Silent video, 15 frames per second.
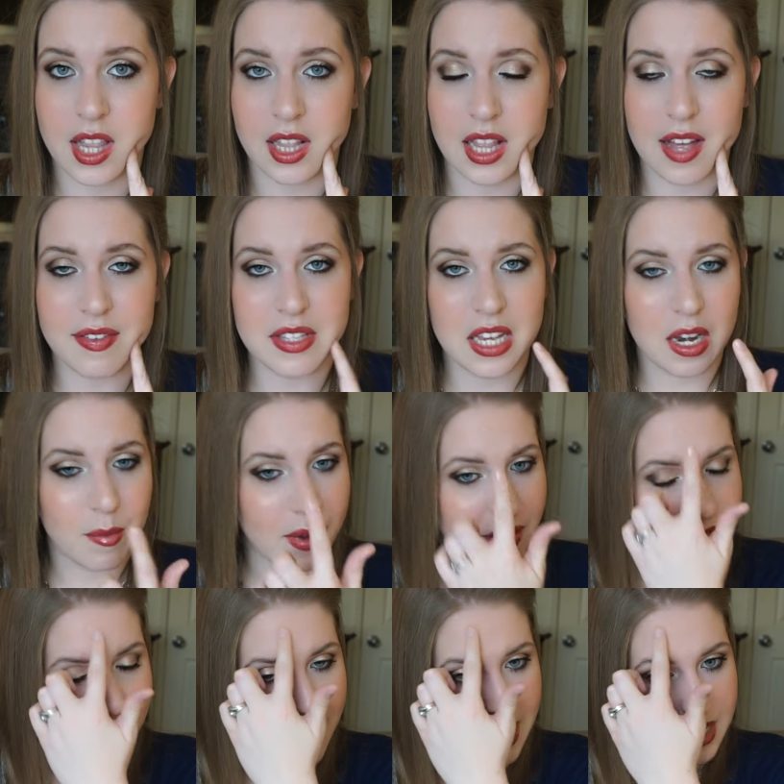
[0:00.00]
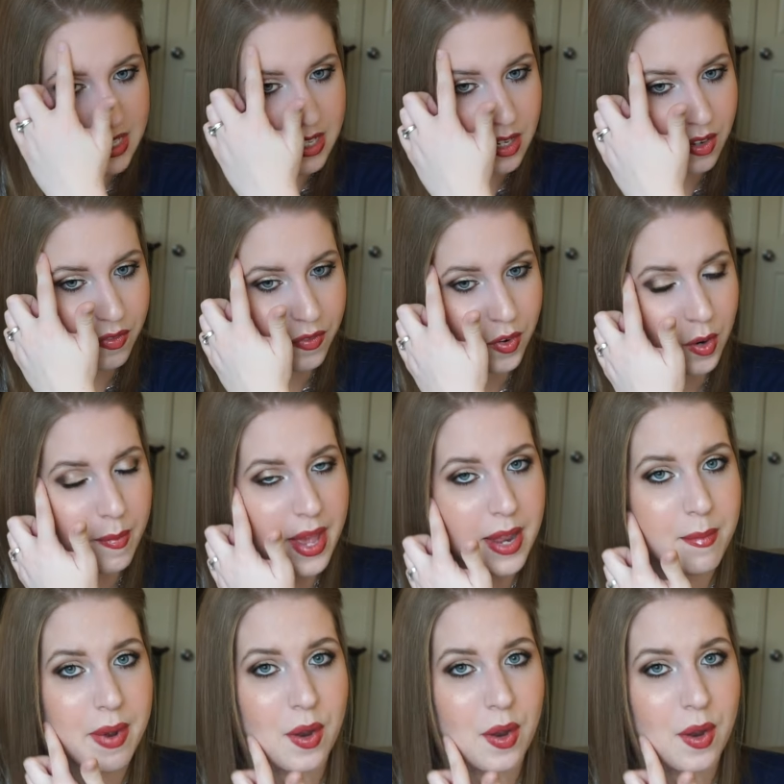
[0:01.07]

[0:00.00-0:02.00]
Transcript: the left side of my face for men,